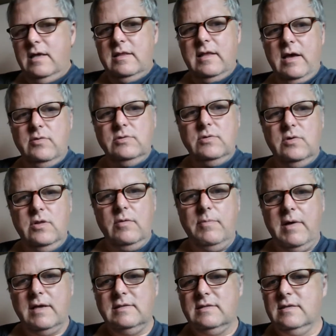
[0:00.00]
That was where their
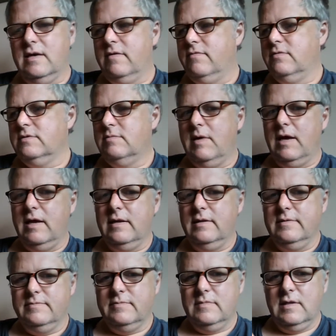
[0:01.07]
best stuff was made.
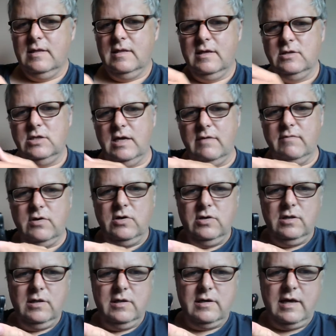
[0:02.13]
Let you have a
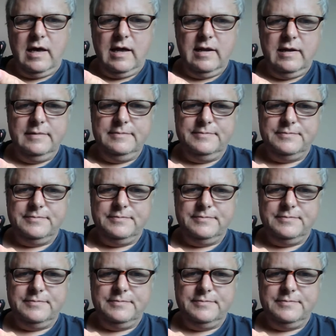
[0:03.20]
good look at it.